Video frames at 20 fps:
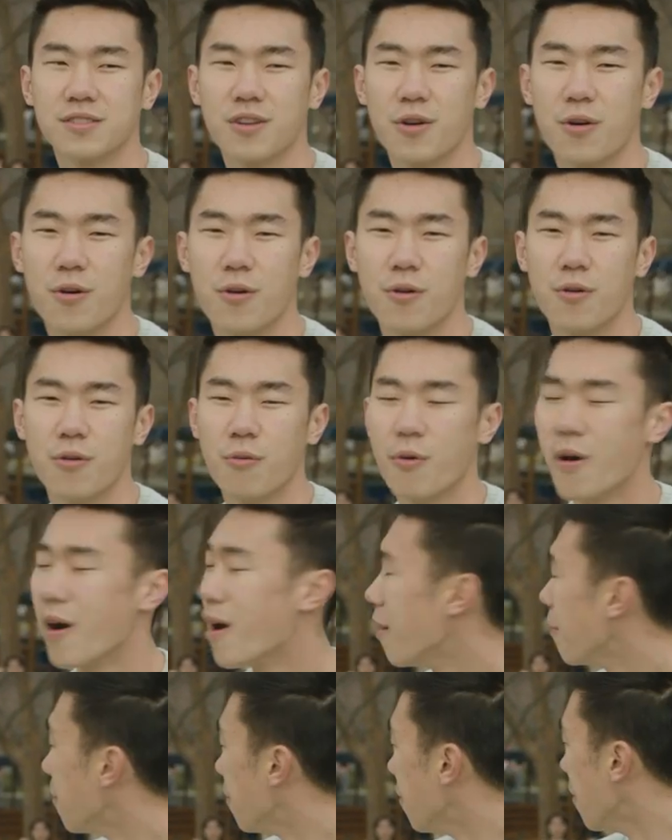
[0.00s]
So
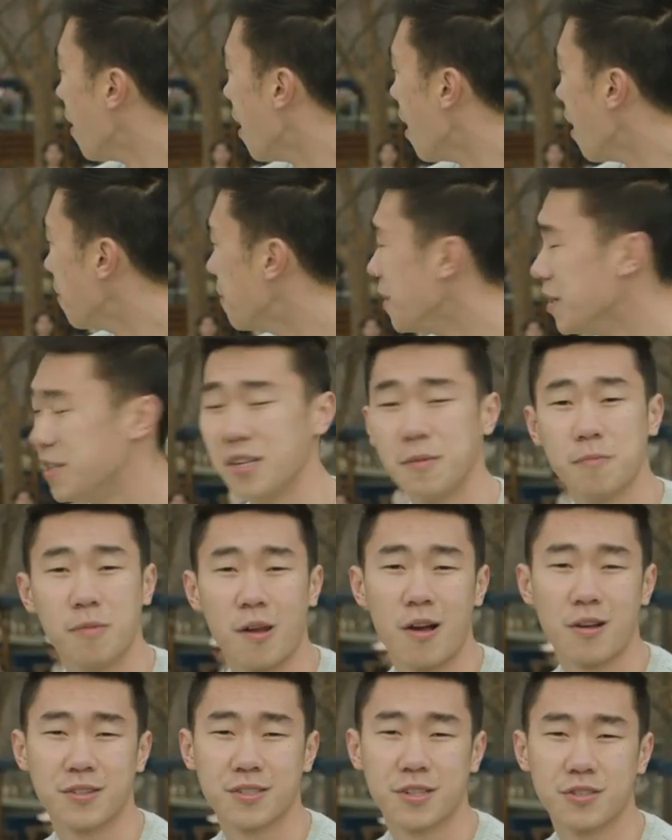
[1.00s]
we're at uh, BC
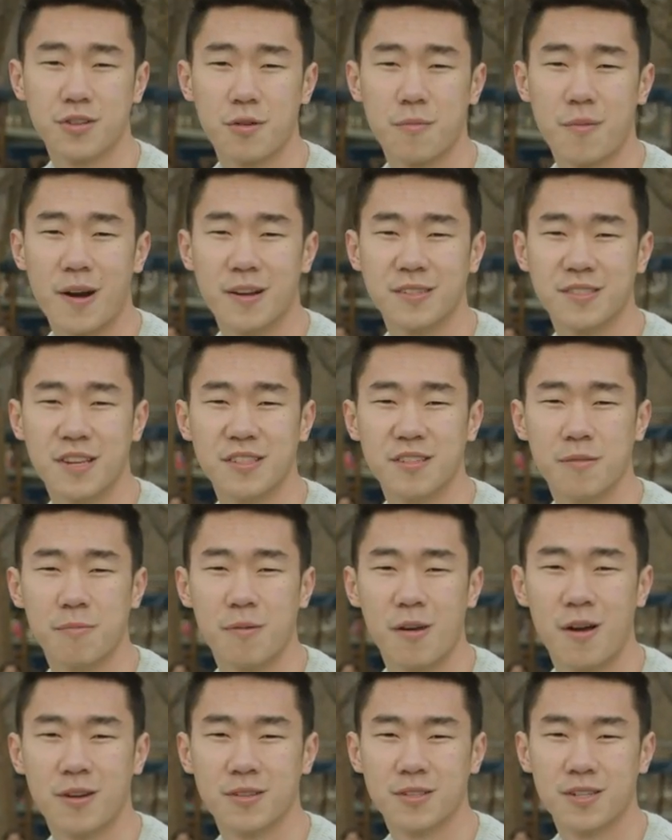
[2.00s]
Plaza, so Bryan Center
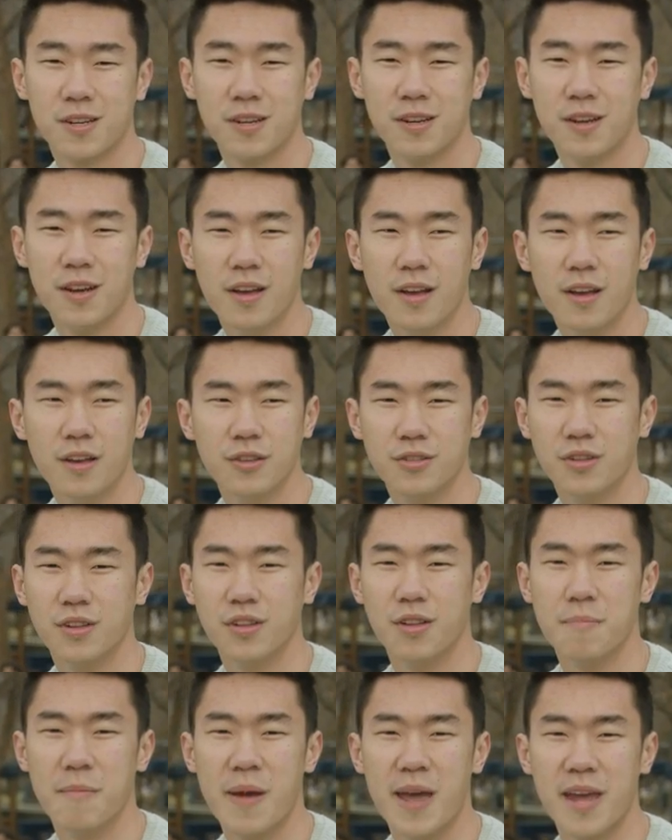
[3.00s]
Plaza, sort
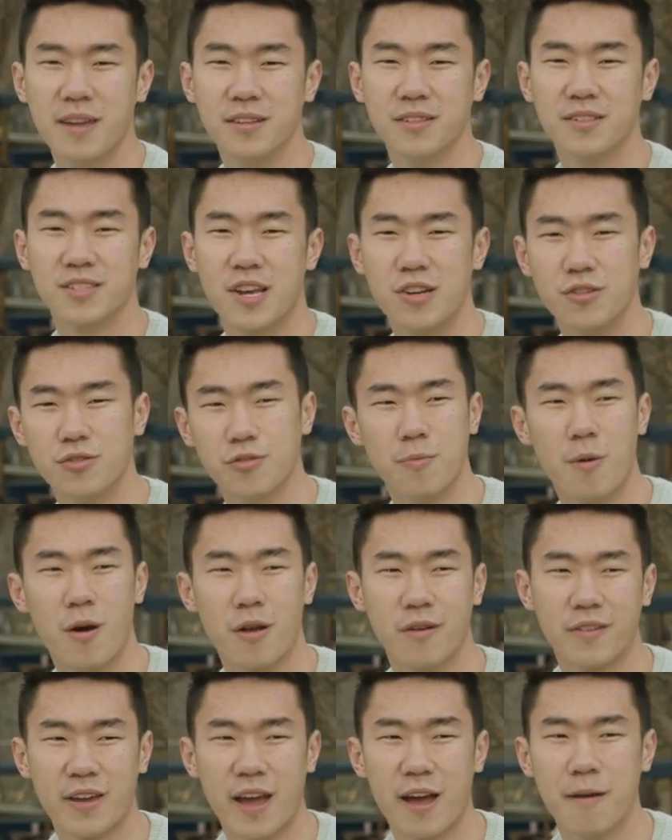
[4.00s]
of the main central
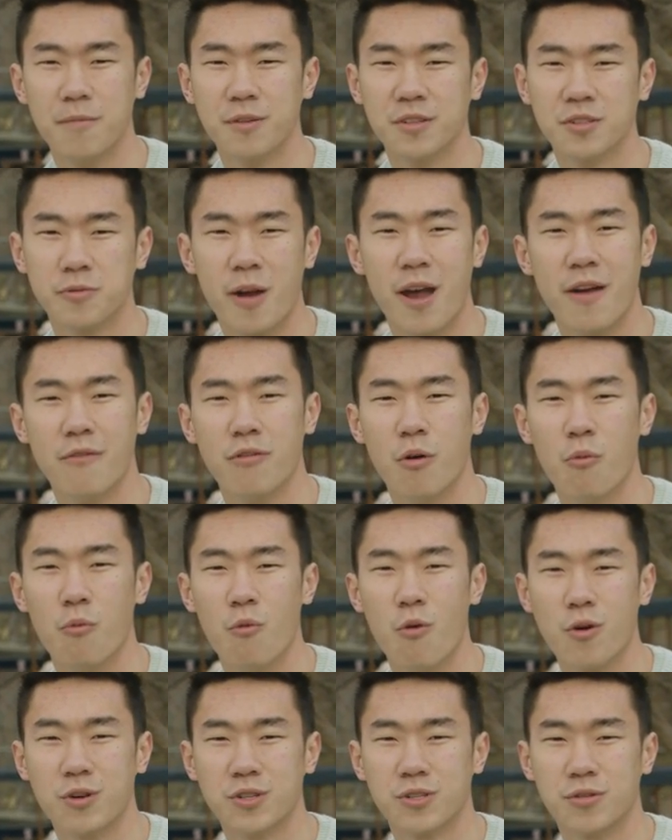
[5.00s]
part of campus where everyone
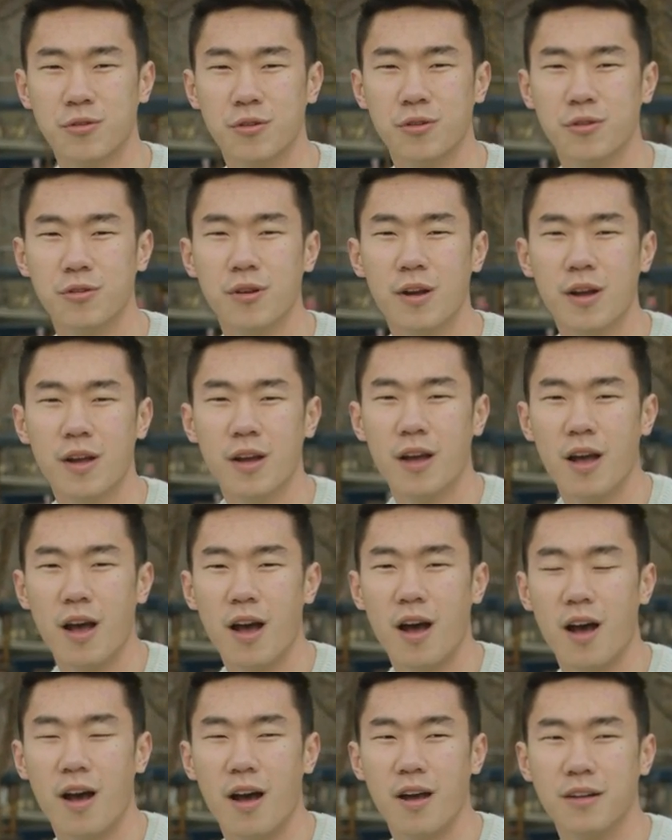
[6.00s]
walks through
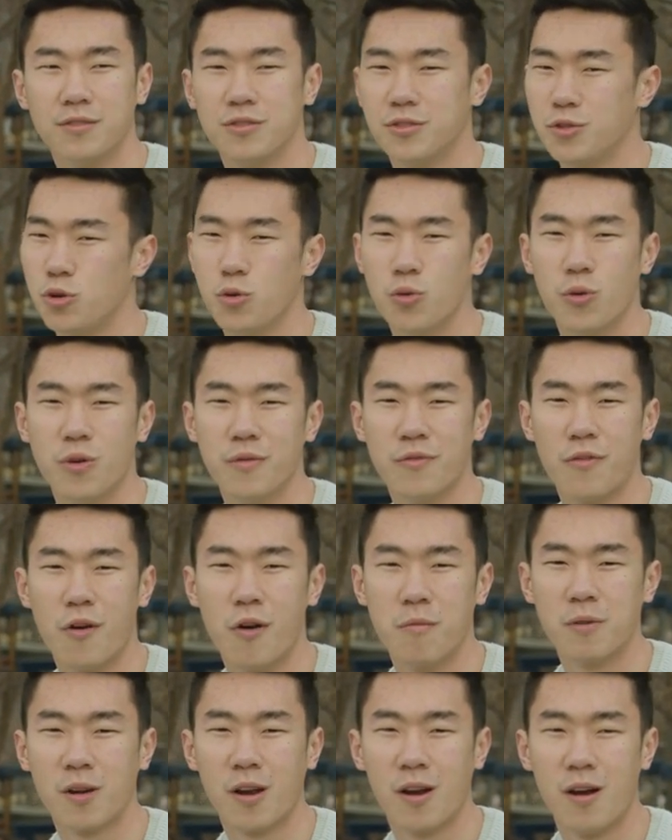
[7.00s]
uh, to and
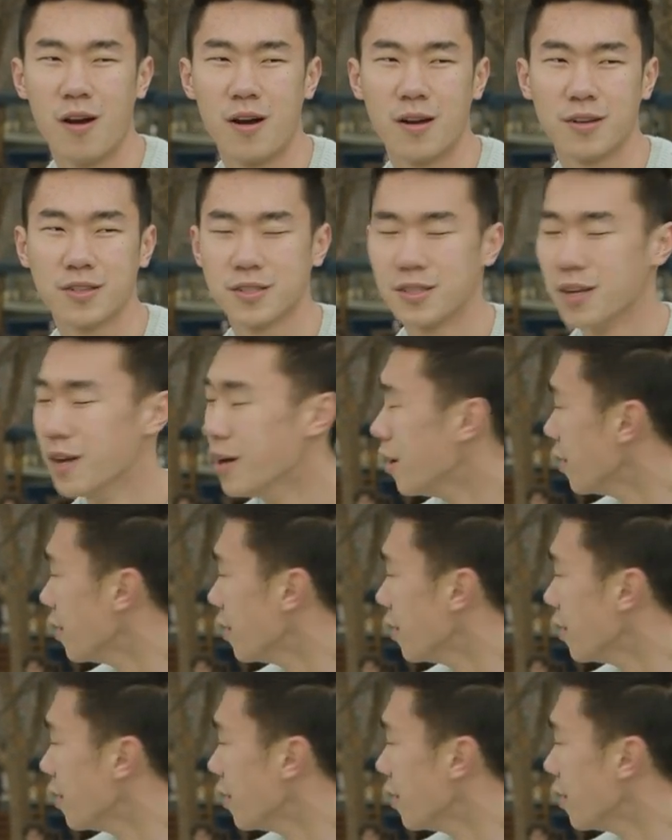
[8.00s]
from class.